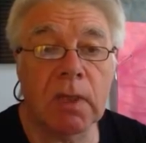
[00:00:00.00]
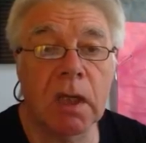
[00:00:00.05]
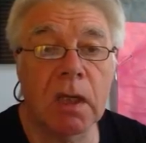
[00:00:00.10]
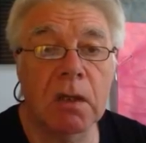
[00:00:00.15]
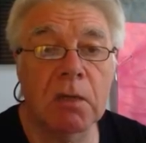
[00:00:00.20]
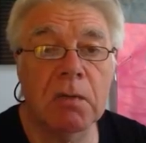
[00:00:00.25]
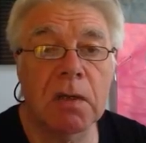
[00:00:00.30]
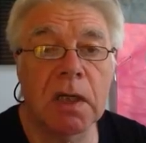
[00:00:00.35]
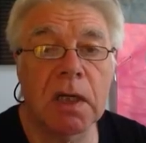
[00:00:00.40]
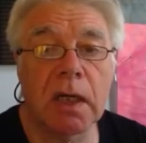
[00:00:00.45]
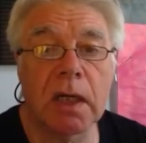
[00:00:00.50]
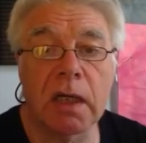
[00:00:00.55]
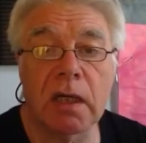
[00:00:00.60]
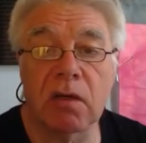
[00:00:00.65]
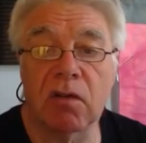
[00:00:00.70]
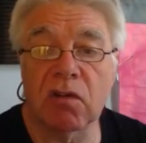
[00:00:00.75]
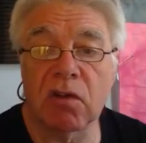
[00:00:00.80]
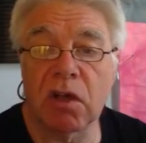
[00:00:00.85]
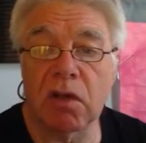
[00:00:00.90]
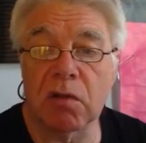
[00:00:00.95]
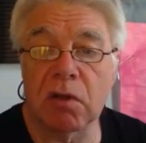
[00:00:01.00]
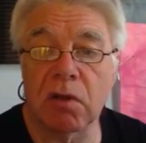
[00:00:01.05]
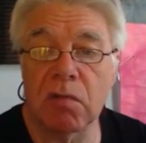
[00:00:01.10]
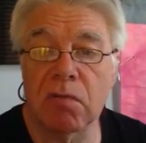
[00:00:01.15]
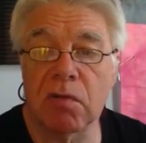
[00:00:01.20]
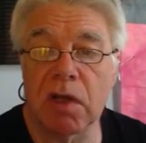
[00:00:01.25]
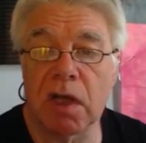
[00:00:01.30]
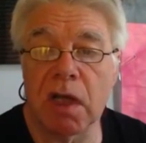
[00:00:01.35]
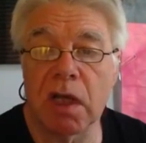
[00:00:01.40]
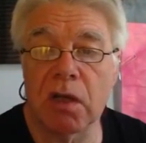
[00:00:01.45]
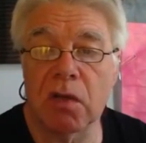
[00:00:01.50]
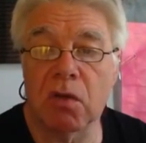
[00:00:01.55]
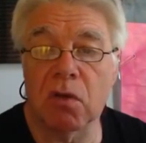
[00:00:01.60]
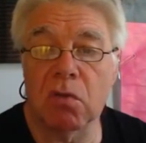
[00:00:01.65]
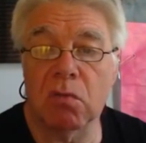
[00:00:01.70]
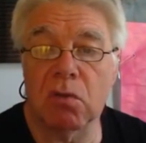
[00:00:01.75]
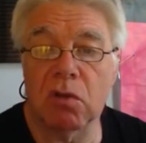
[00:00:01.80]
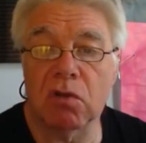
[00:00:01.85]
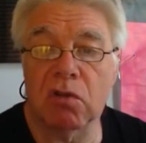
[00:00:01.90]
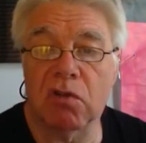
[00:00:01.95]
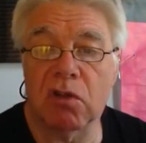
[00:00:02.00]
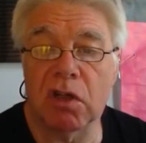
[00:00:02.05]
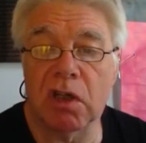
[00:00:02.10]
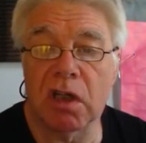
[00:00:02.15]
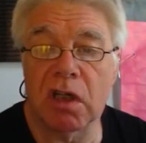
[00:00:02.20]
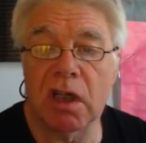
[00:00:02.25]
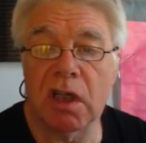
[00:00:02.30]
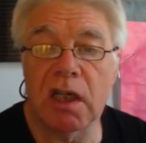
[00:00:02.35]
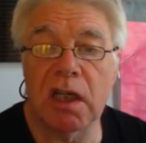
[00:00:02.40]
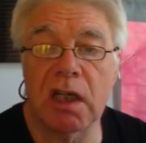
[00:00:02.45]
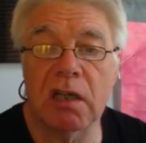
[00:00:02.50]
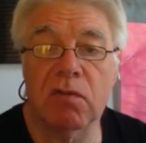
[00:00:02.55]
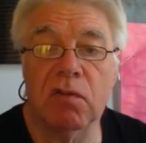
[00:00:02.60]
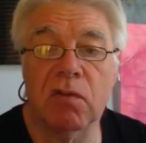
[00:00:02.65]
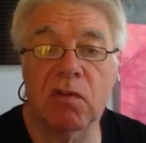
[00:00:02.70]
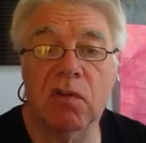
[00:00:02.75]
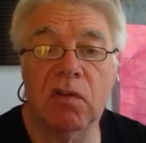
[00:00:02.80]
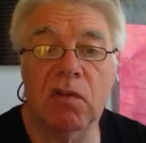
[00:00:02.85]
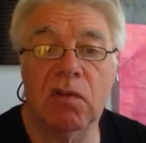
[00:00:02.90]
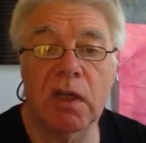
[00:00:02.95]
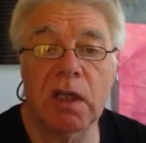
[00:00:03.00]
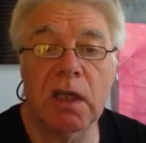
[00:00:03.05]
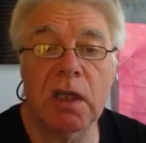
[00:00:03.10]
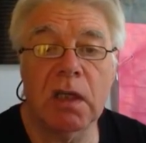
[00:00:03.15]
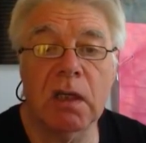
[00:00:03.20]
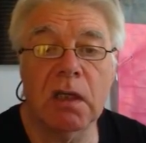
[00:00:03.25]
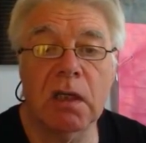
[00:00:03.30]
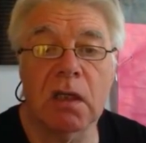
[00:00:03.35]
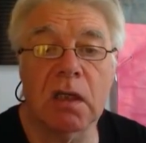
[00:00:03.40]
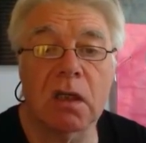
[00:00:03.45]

Okay, so don't forget you're watching Elevenses here,